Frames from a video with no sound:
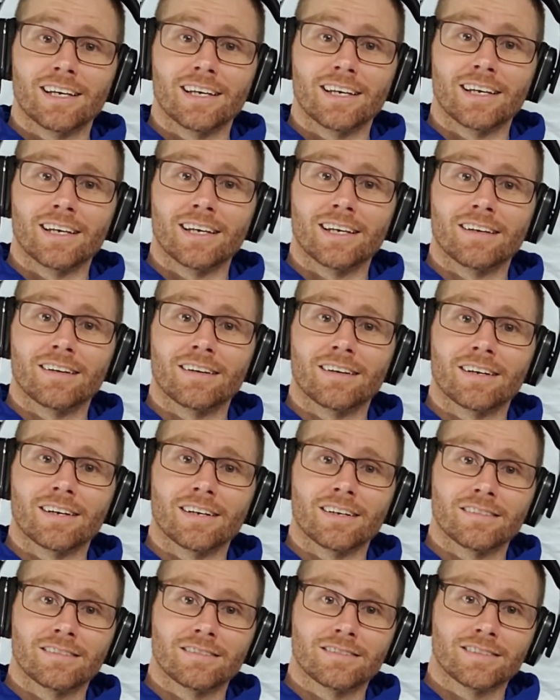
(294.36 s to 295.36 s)

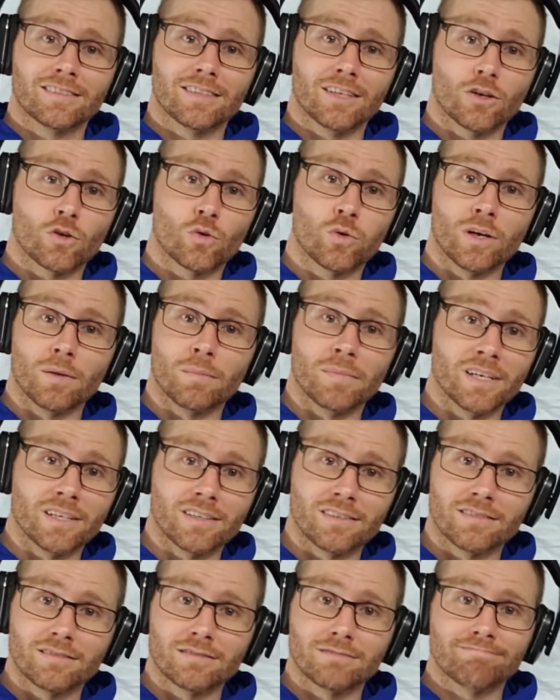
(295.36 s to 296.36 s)
and equipment
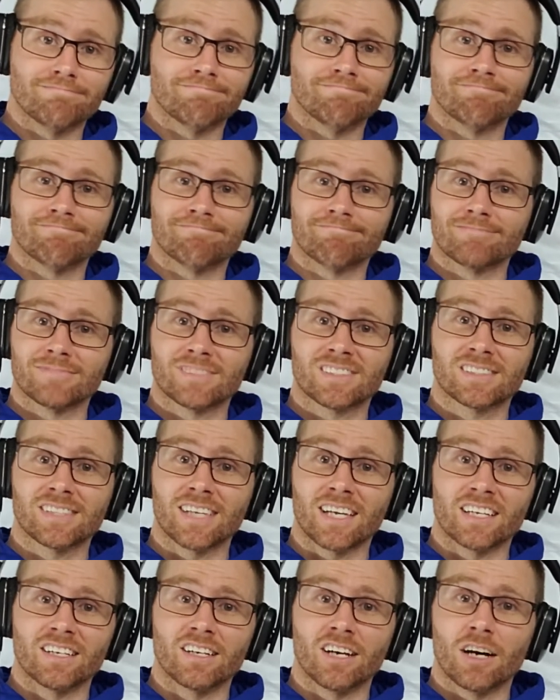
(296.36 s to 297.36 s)

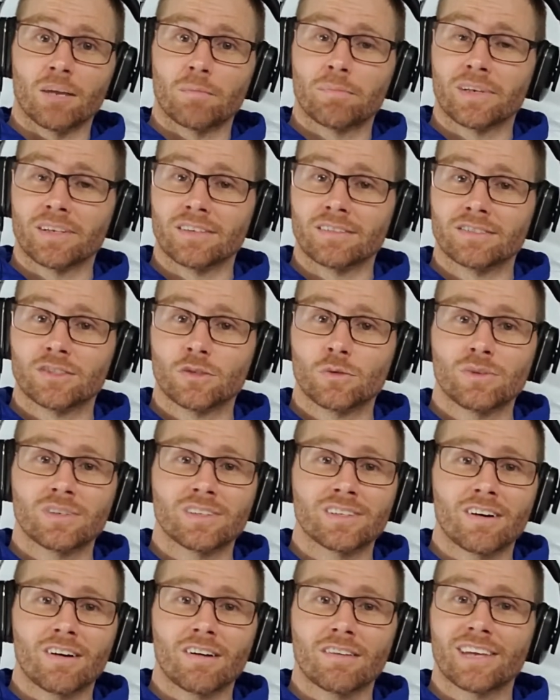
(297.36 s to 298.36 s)
setting up and
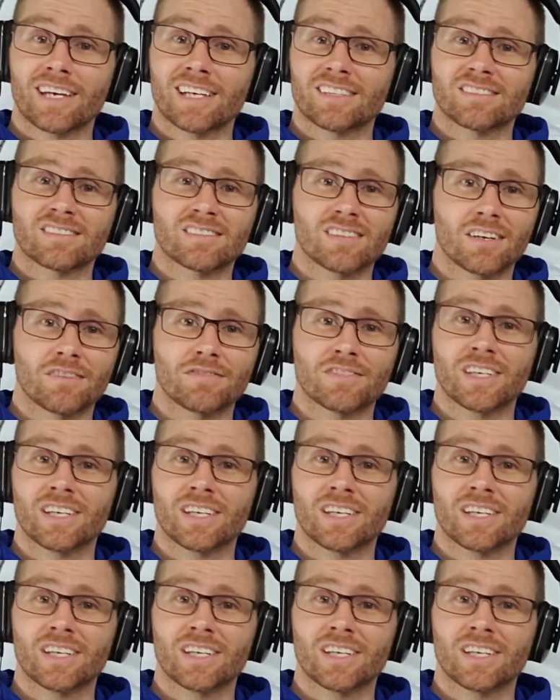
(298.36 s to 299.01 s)
doing all that stuff,